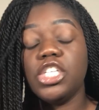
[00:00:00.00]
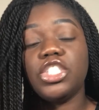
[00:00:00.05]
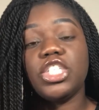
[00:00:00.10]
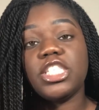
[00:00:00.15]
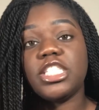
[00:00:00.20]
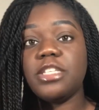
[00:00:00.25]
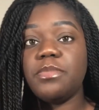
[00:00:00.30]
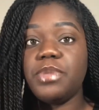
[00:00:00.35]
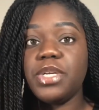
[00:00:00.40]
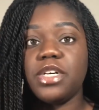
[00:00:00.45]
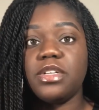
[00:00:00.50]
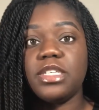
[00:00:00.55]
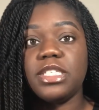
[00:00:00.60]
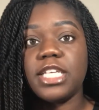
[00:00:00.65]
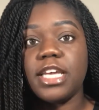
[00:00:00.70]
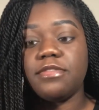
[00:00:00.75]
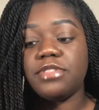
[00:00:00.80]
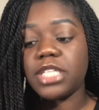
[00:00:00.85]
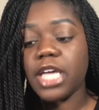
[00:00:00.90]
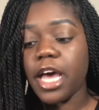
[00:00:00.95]
just to be on the
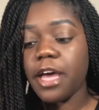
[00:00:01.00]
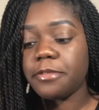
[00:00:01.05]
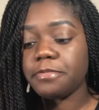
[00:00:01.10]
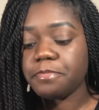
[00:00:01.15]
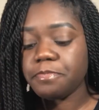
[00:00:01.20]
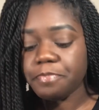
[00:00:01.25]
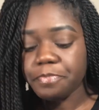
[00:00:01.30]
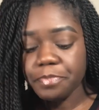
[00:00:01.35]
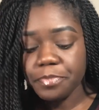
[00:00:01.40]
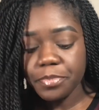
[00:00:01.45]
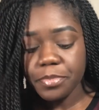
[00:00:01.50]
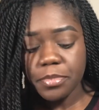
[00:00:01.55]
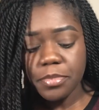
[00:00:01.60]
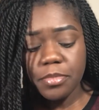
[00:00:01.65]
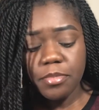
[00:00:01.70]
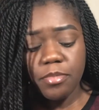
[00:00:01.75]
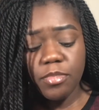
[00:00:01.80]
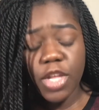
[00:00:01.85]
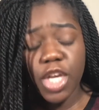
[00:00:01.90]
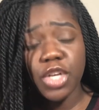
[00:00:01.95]
safe side.
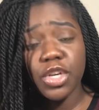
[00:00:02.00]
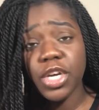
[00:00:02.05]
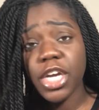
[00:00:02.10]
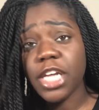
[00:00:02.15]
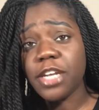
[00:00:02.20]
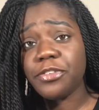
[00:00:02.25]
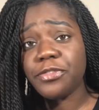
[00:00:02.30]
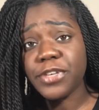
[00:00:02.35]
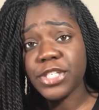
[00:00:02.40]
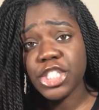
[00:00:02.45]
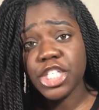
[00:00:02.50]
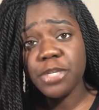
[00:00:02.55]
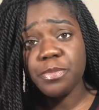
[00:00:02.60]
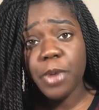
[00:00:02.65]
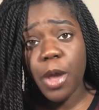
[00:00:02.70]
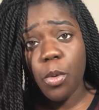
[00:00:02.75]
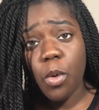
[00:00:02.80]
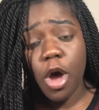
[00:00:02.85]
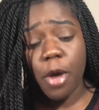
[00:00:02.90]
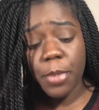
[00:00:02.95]
You can get them for cheap
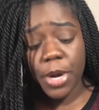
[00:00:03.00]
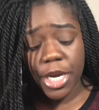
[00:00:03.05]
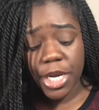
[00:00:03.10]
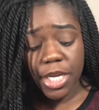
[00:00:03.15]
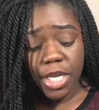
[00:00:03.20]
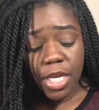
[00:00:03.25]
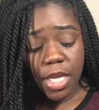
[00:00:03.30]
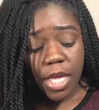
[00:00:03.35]
at Walmart.